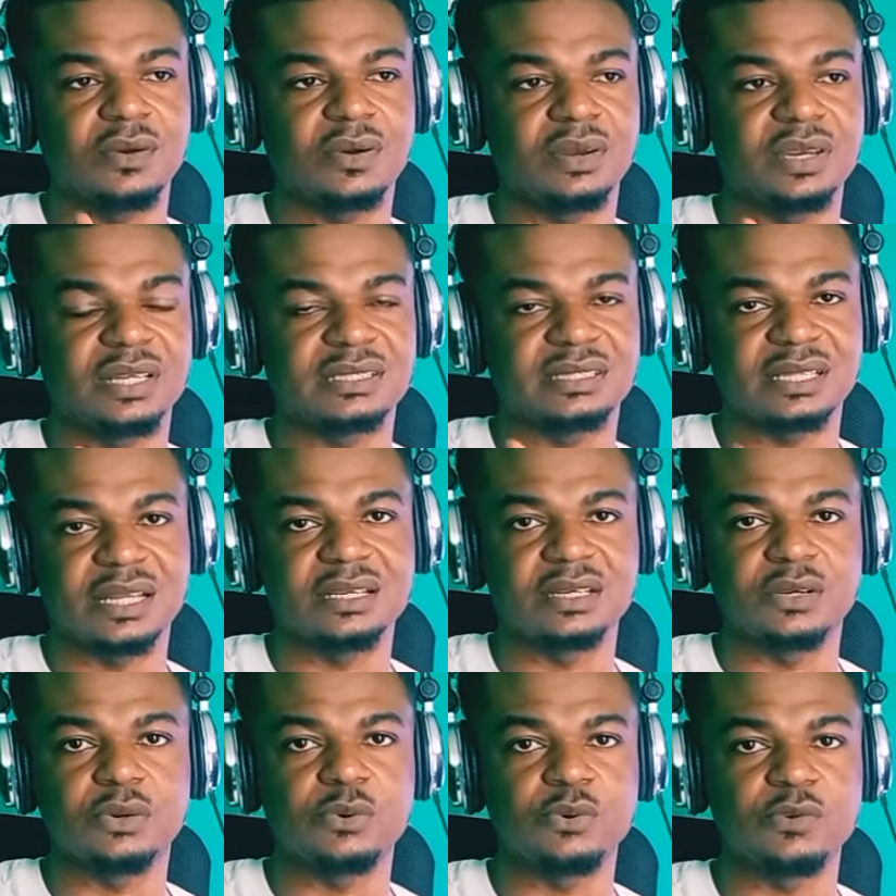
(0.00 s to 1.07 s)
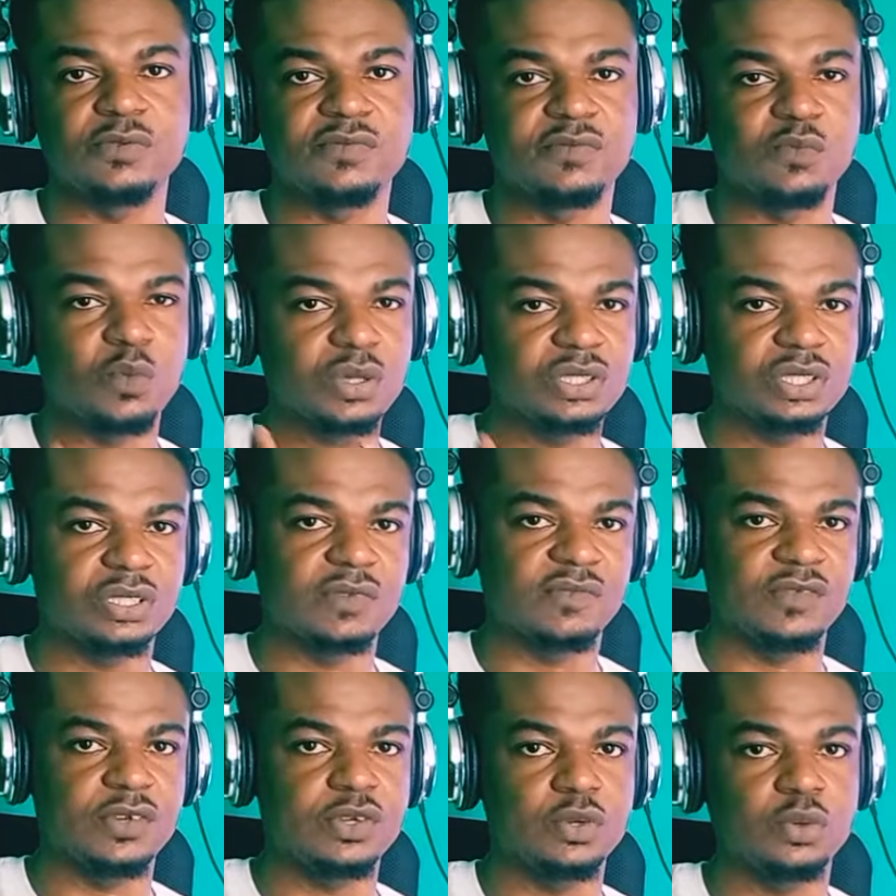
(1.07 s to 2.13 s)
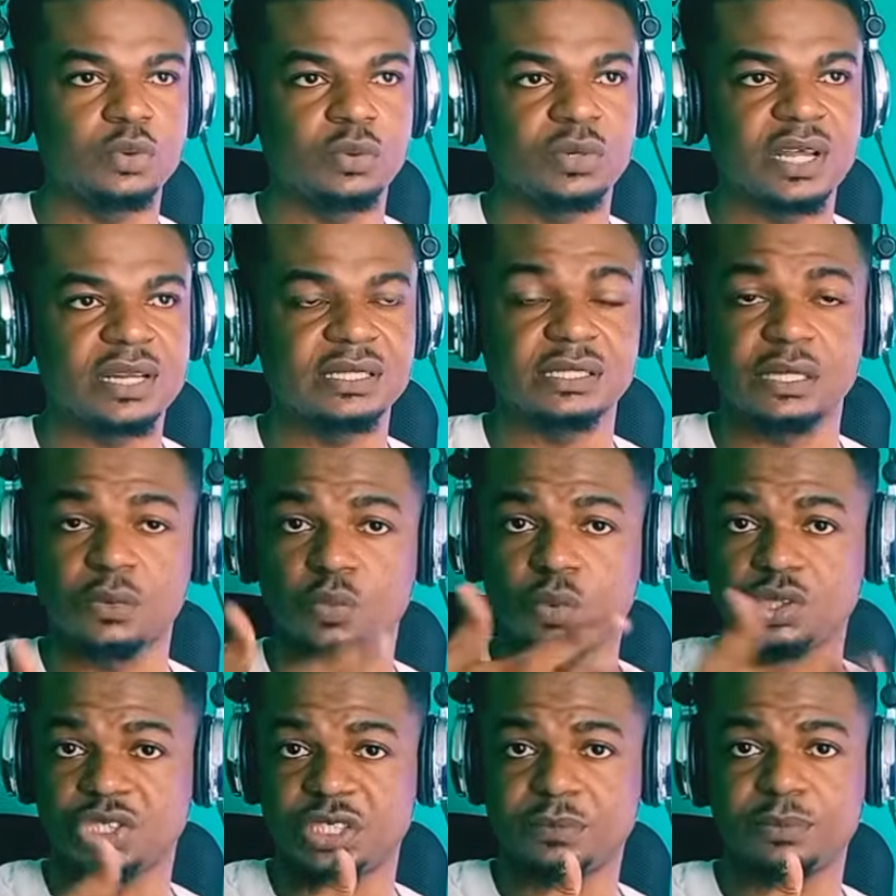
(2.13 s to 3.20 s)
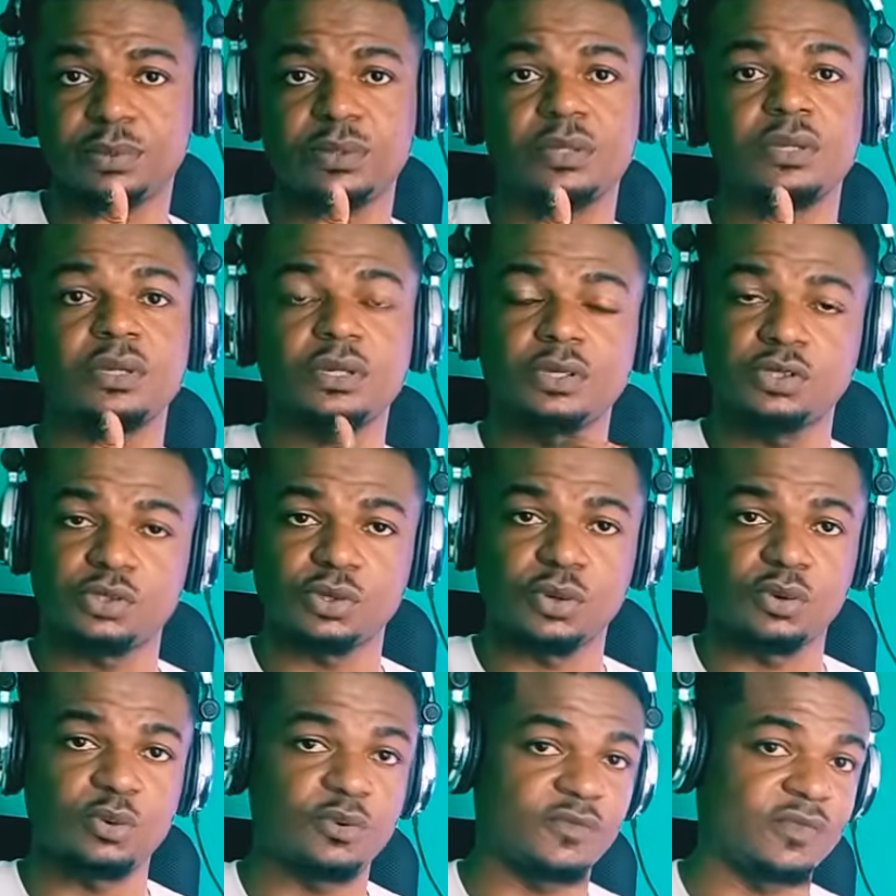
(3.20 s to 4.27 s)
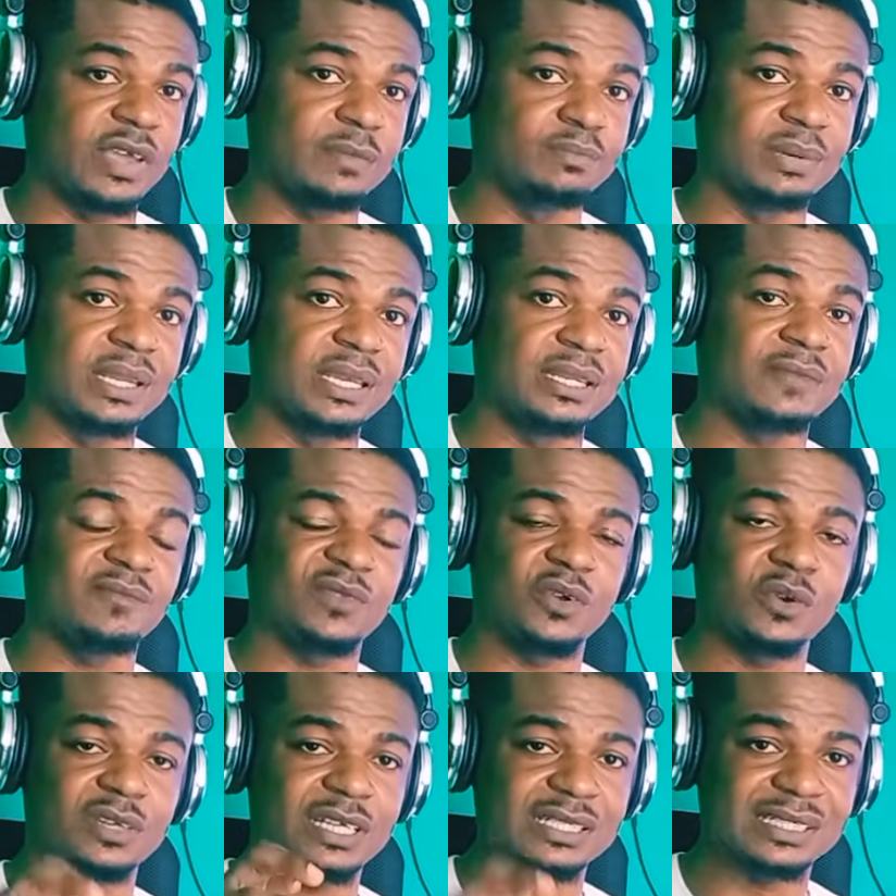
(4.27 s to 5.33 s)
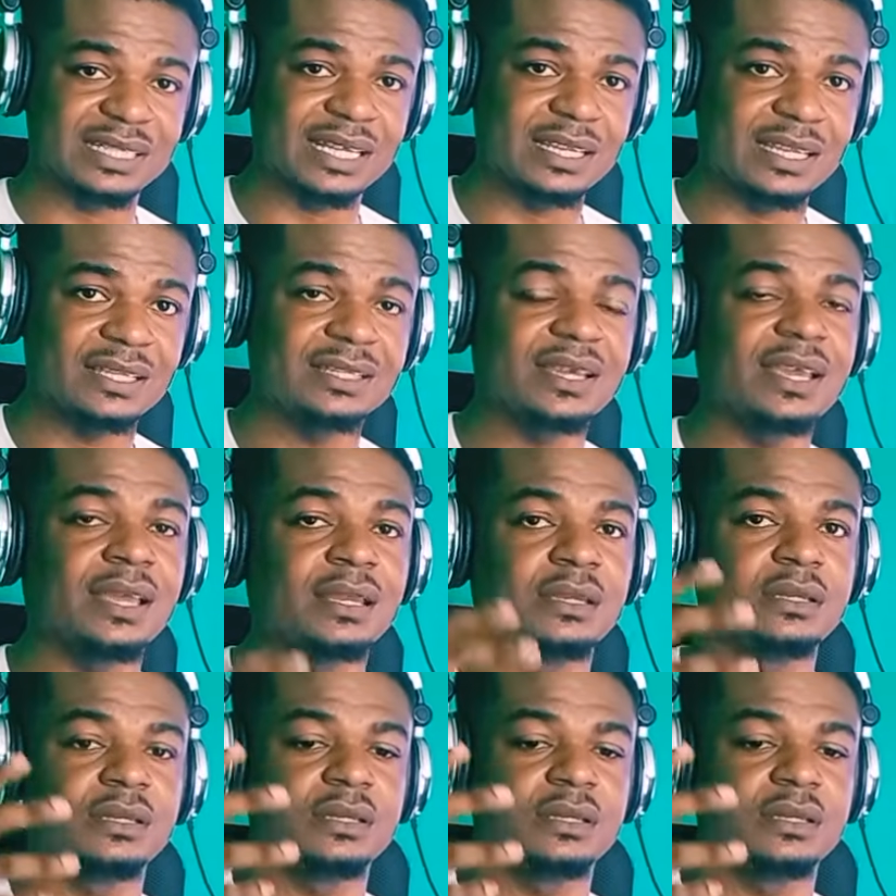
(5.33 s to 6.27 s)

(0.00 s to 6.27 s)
understand the groove, watch the video, that is the worship song groove I played, understand it, and